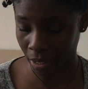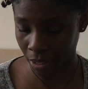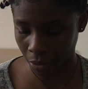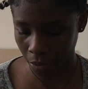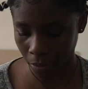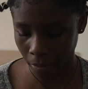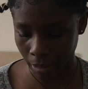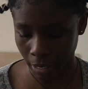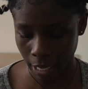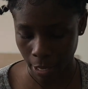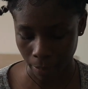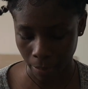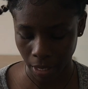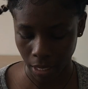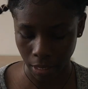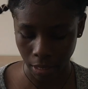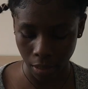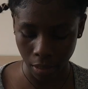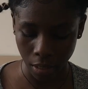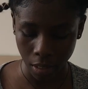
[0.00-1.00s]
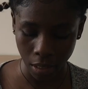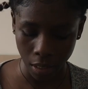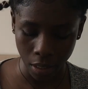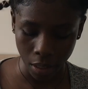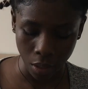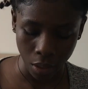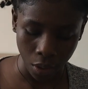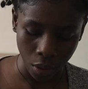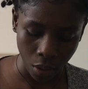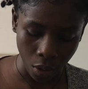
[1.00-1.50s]
been doing, I mean.
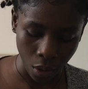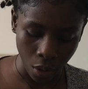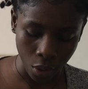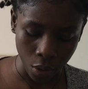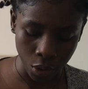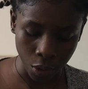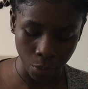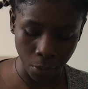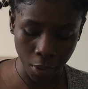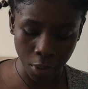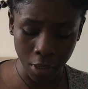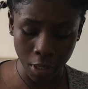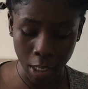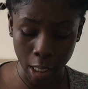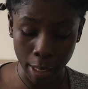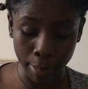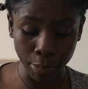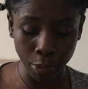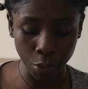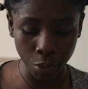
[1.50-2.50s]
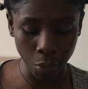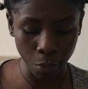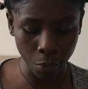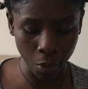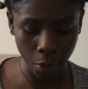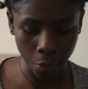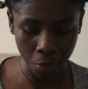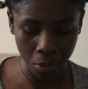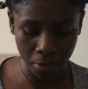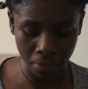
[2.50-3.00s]
So we're gonna keep doing
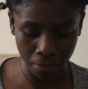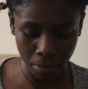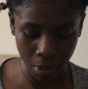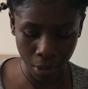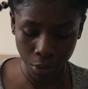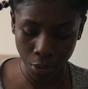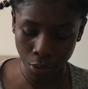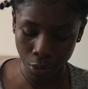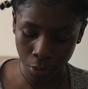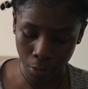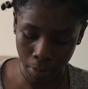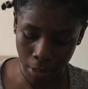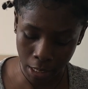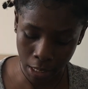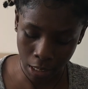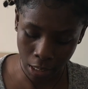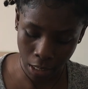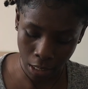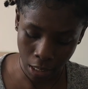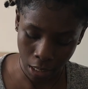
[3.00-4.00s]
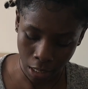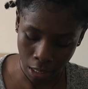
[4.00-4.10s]
what we've been doing.